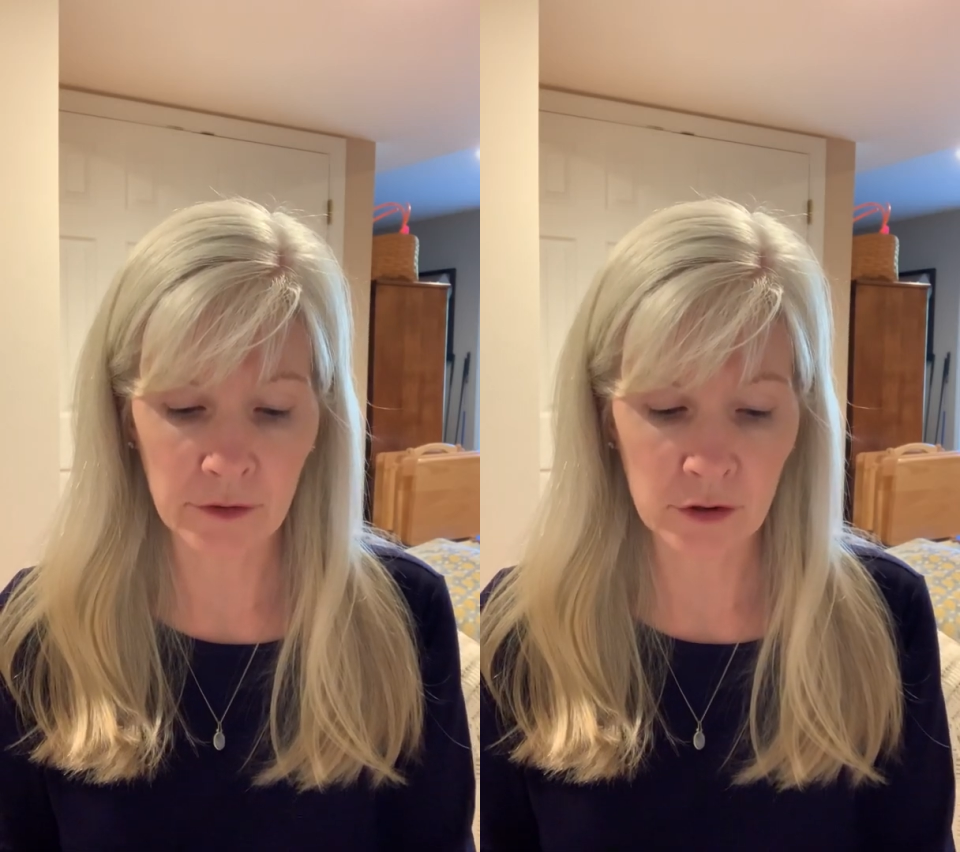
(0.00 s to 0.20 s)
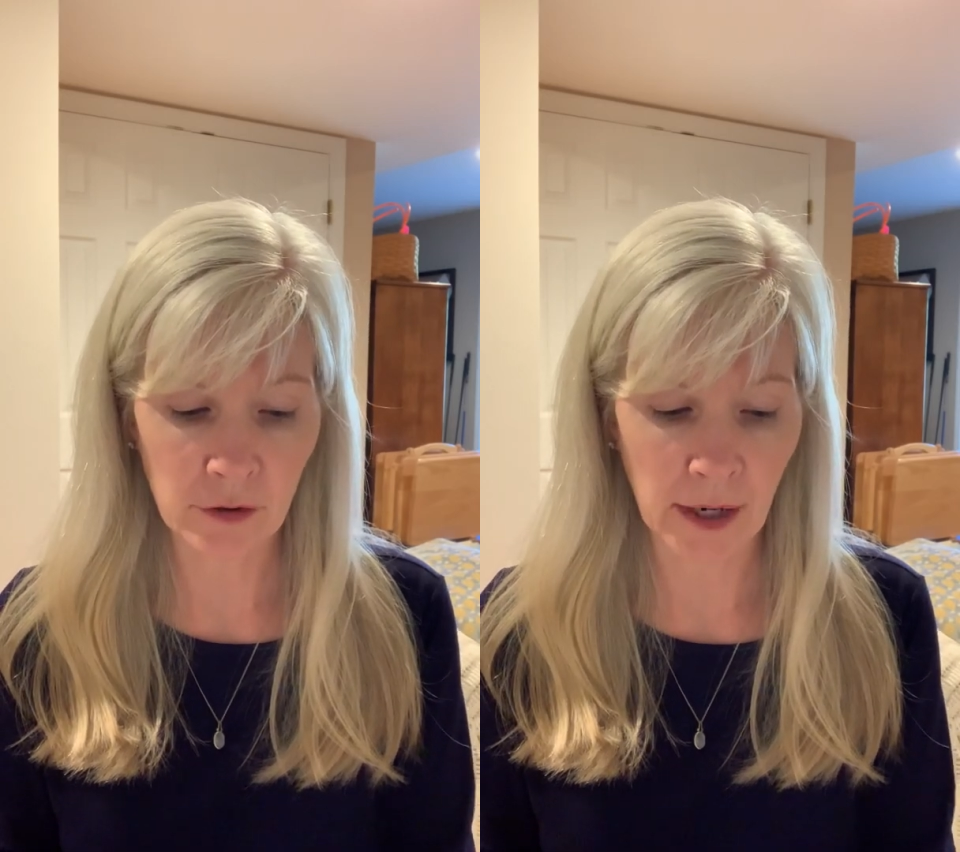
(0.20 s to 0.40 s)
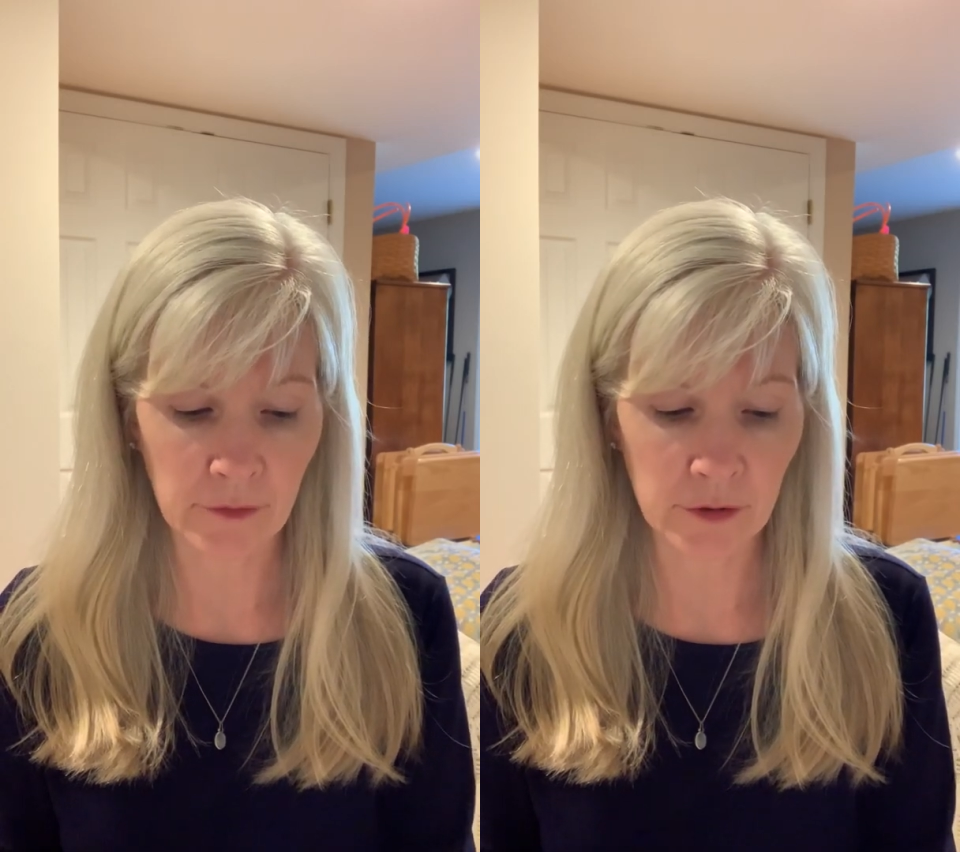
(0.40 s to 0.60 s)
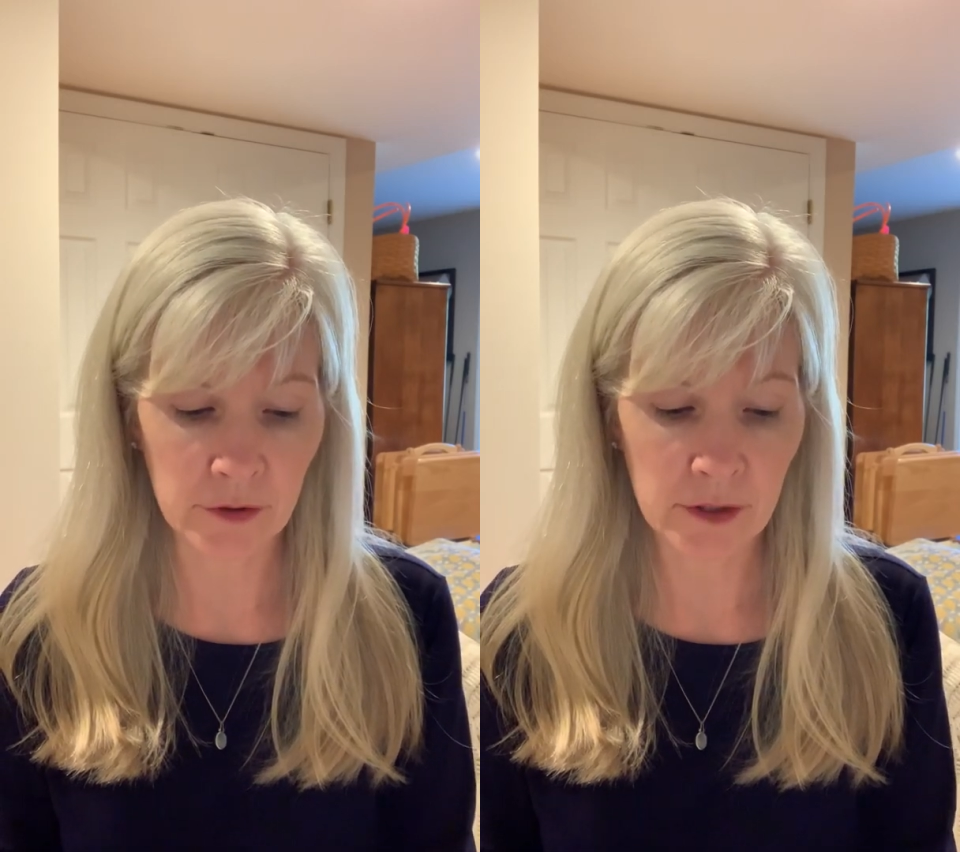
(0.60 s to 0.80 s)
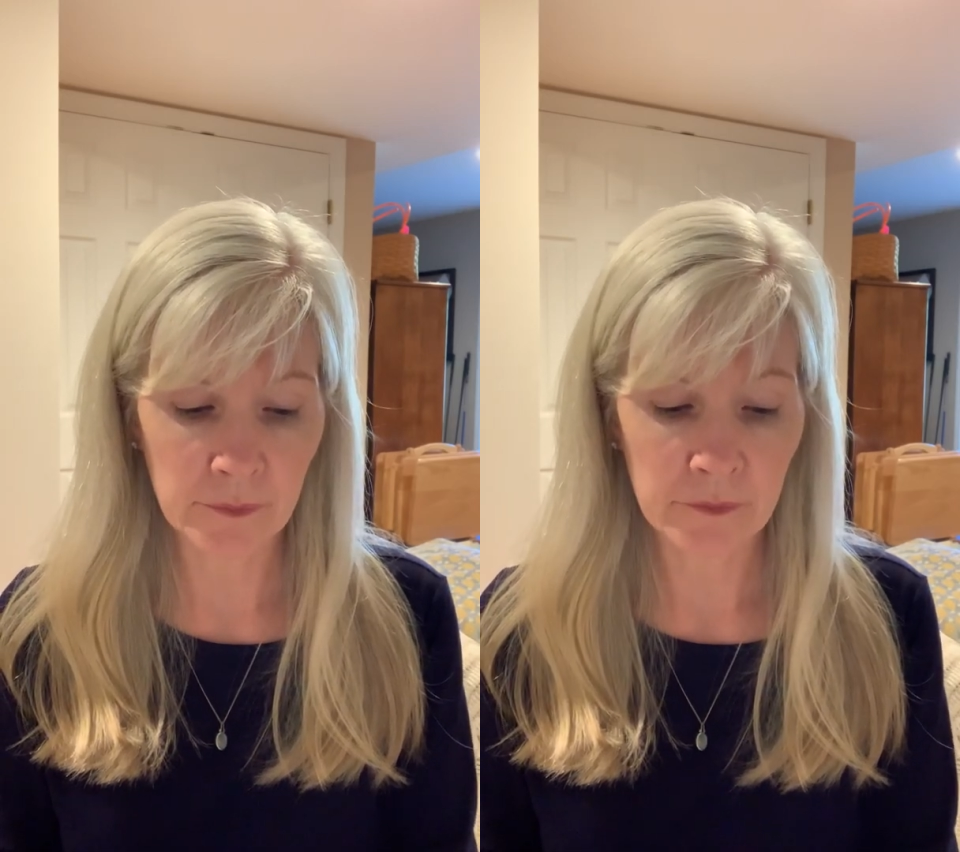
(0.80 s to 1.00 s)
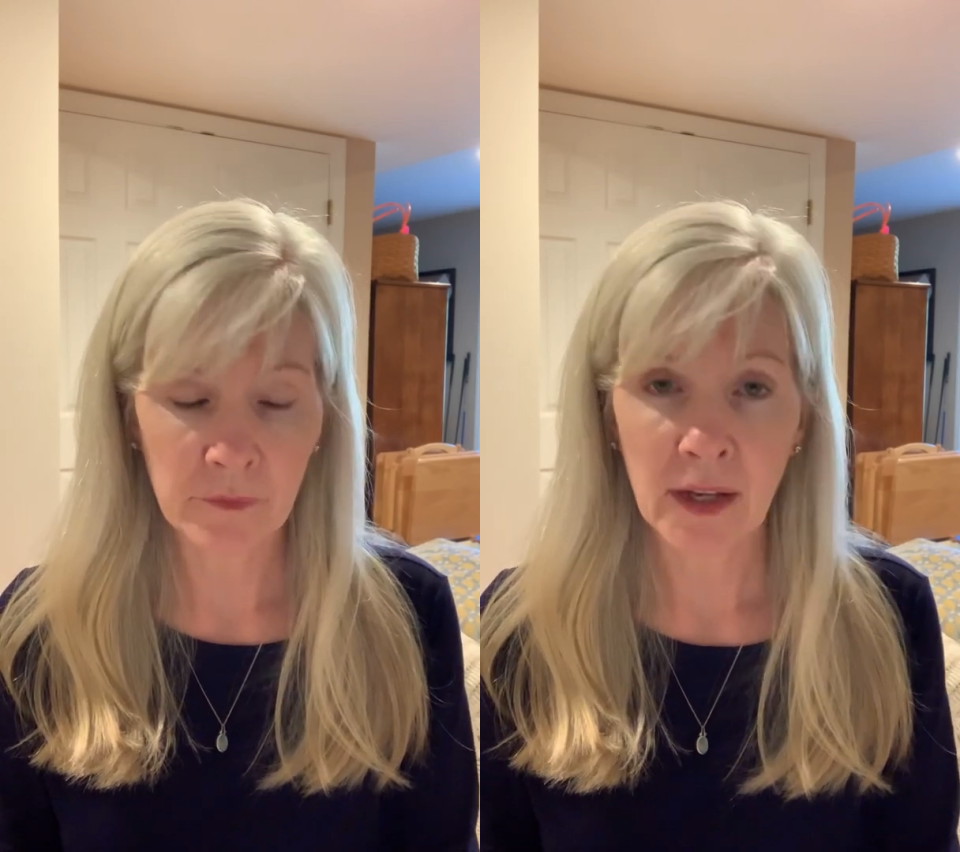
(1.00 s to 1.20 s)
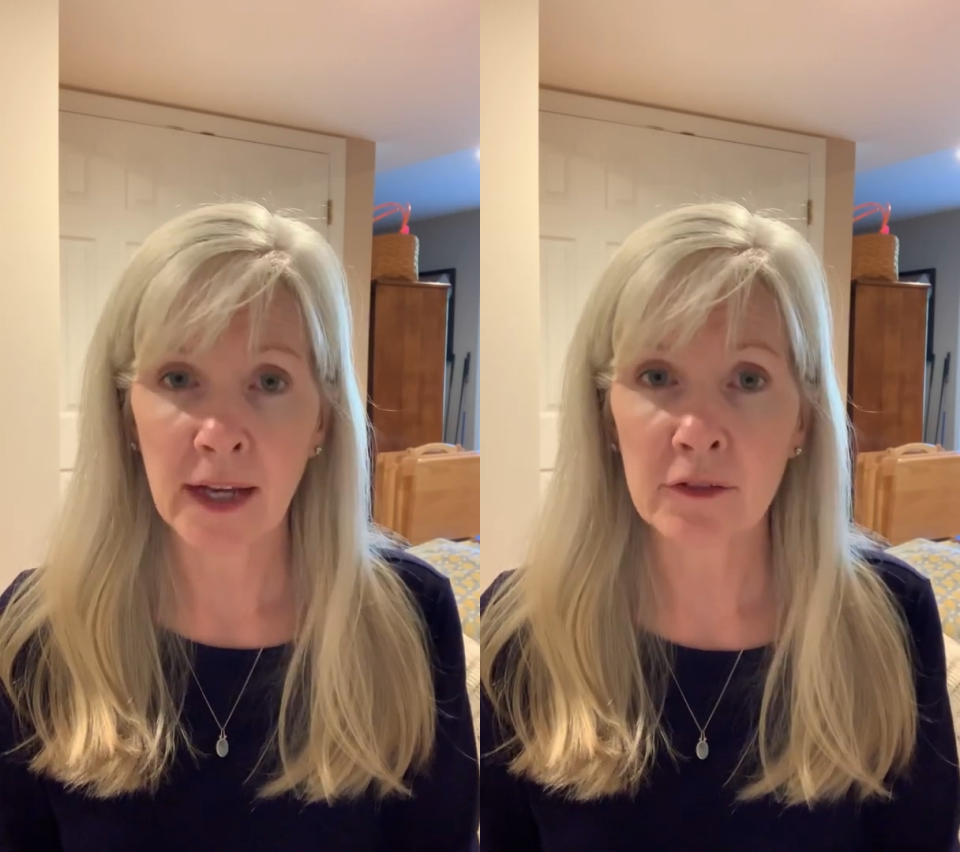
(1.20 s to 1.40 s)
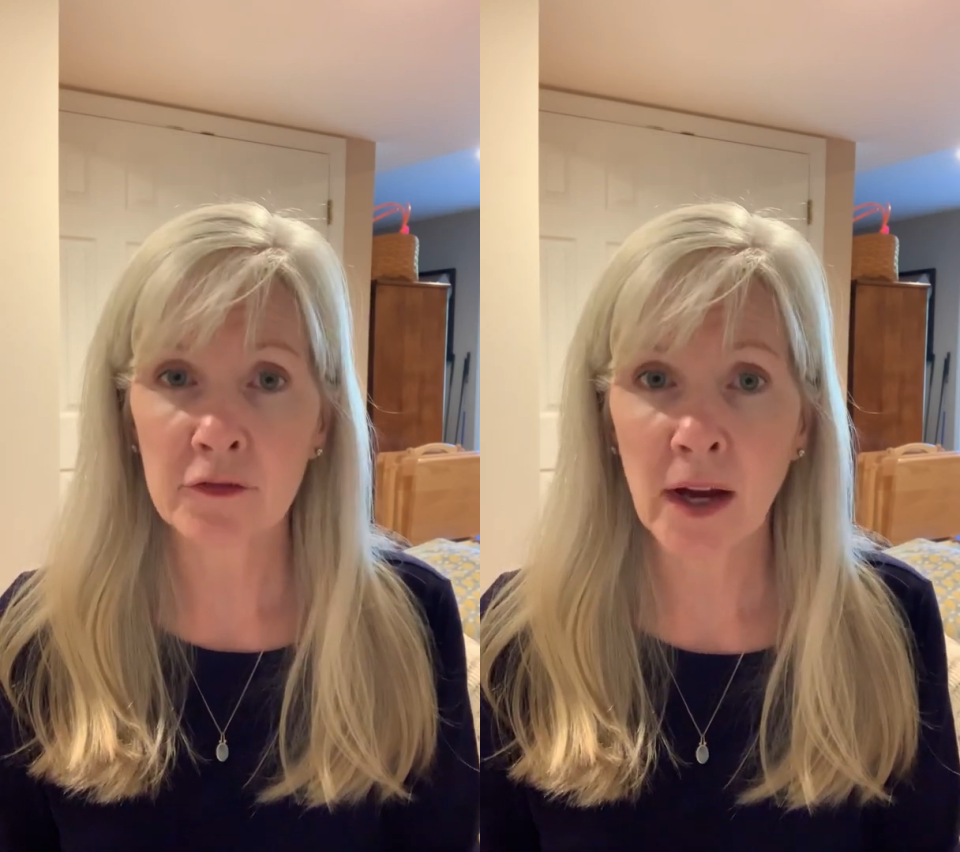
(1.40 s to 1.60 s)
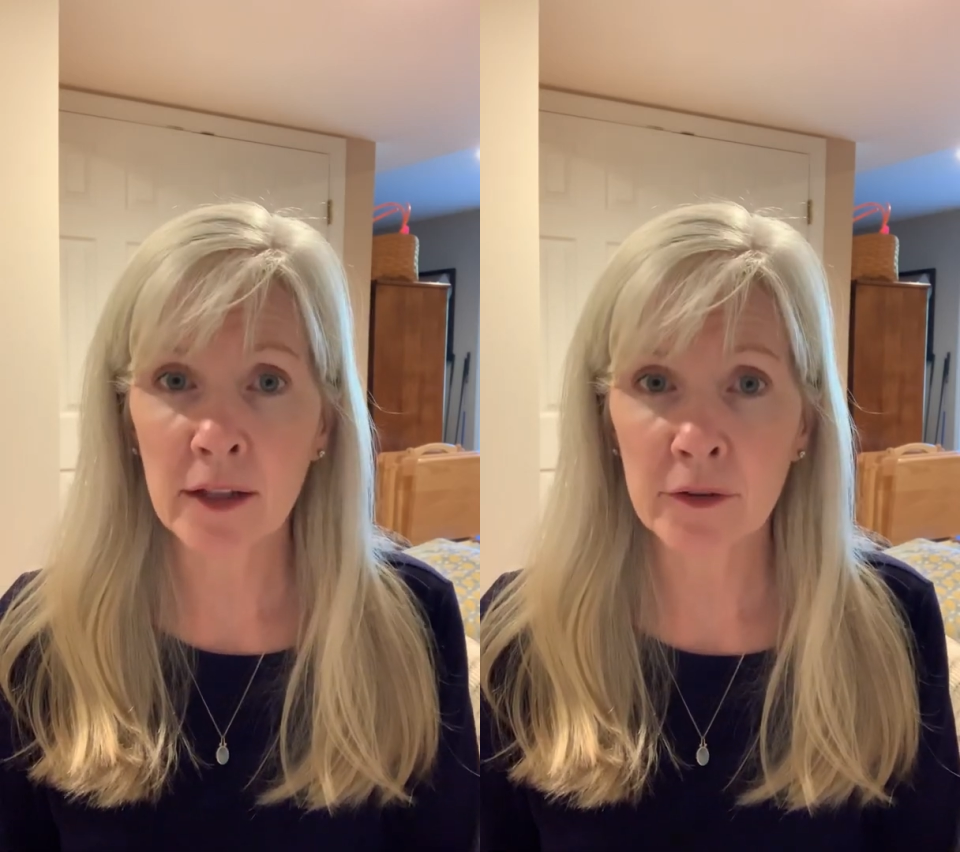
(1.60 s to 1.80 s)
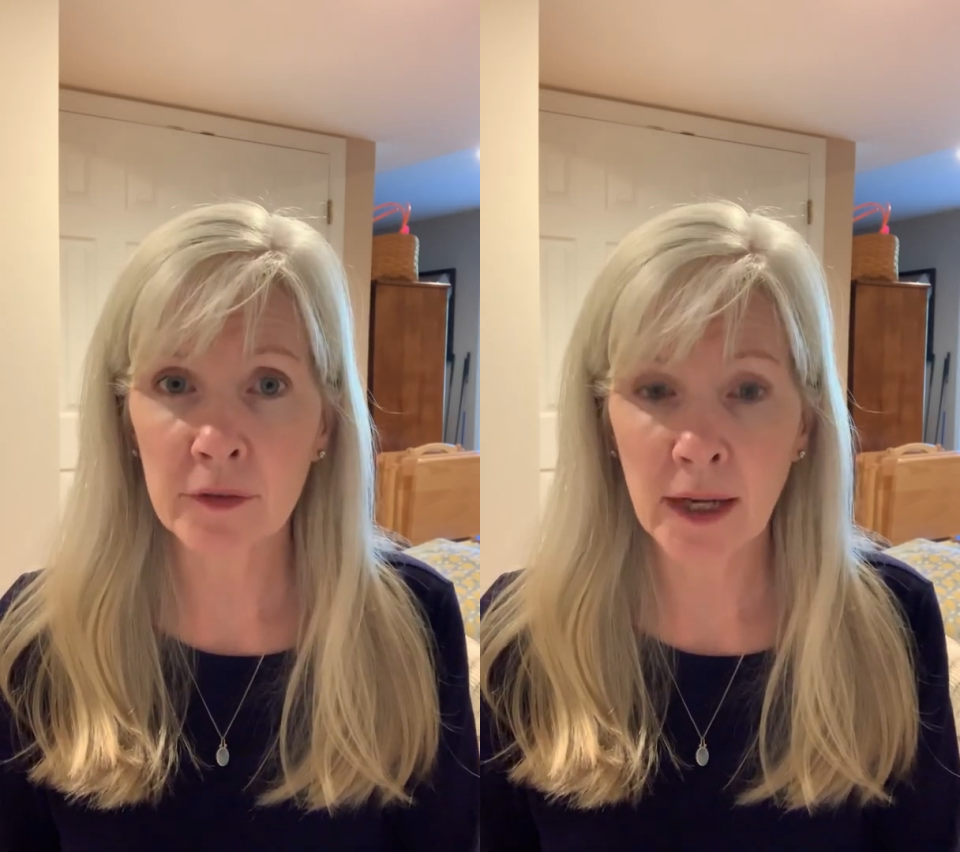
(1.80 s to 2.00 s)
travelers and
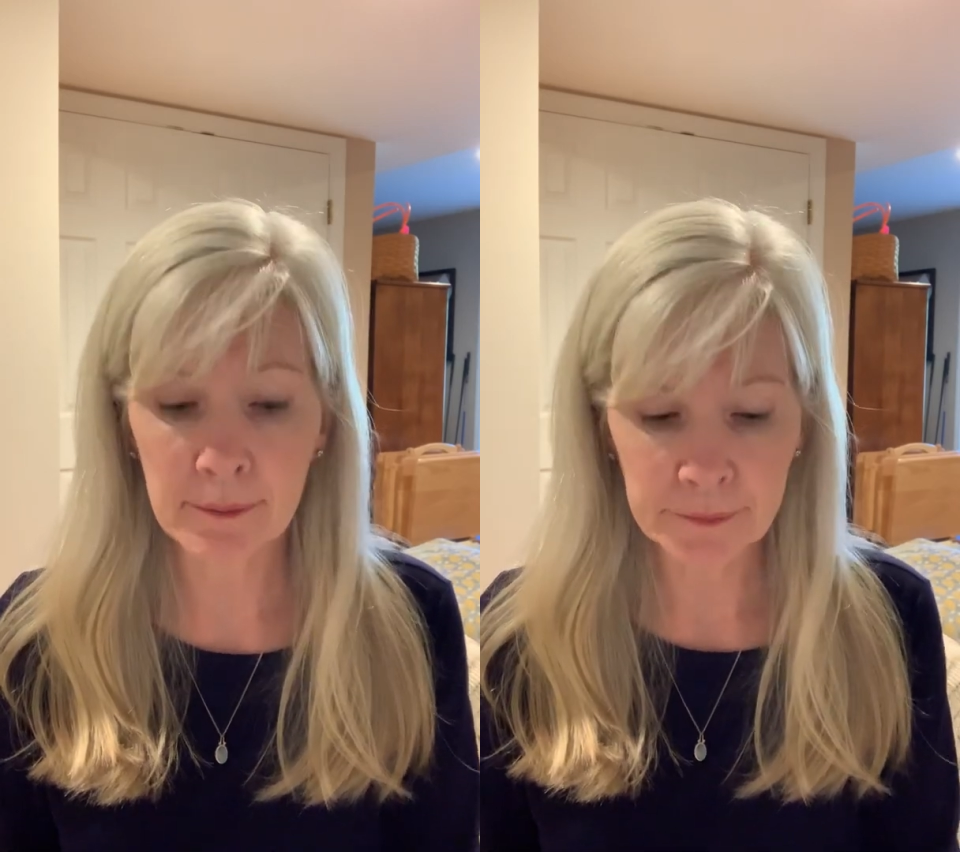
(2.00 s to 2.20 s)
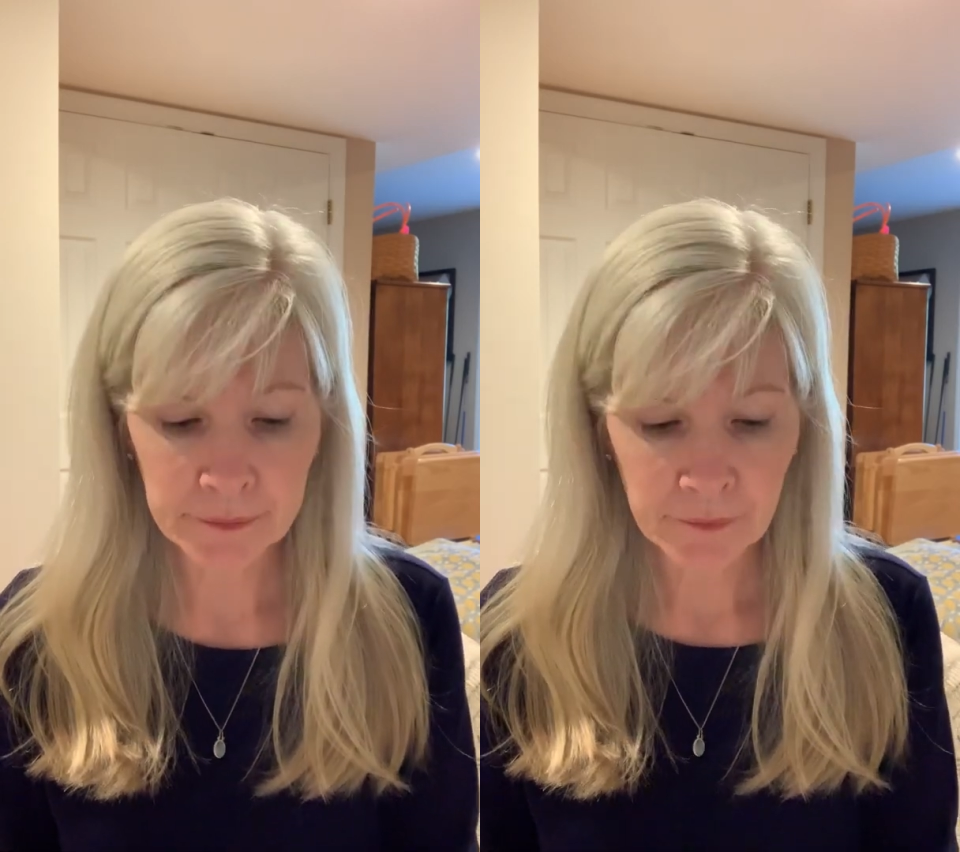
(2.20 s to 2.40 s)
followed them